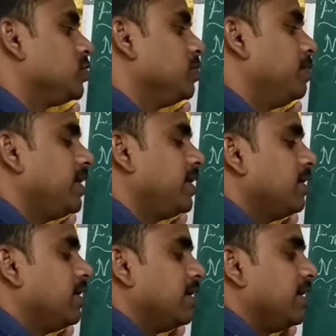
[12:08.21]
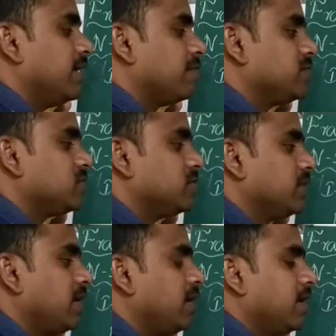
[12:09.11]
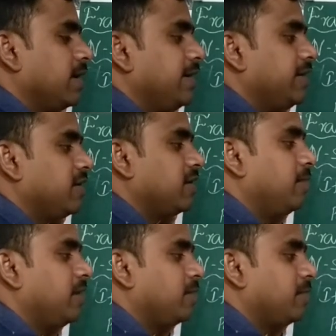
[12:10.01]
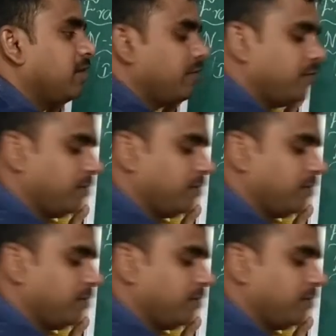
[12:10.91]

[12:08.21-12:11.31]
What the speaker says: be equals to the integral multiple of